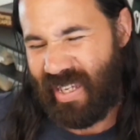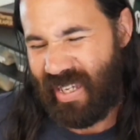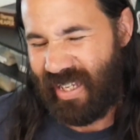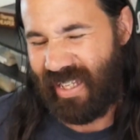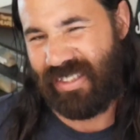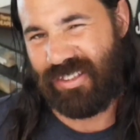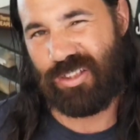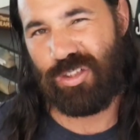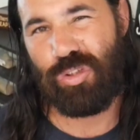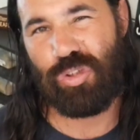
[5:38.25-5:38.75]

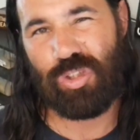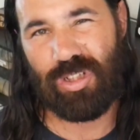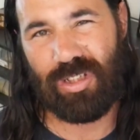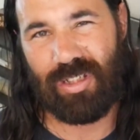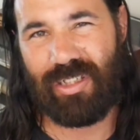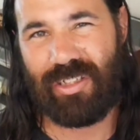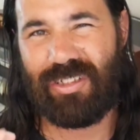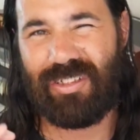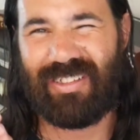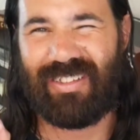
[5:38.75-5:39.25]
It's
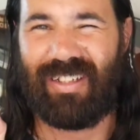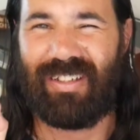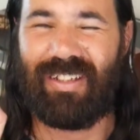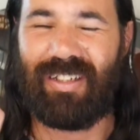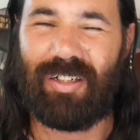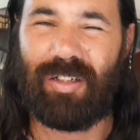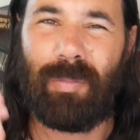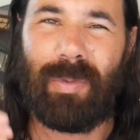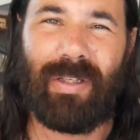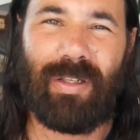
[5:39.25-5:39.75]
usually just a
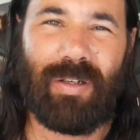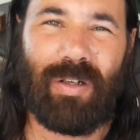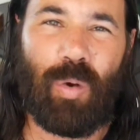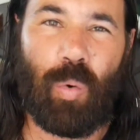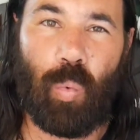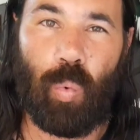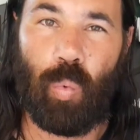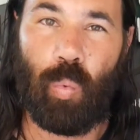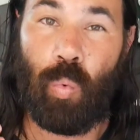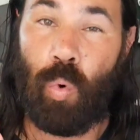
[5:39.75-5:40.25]
little bit
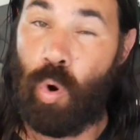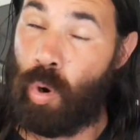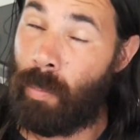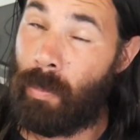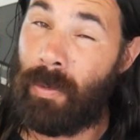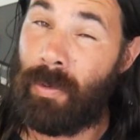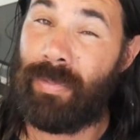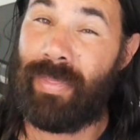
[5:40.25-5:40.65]
warmer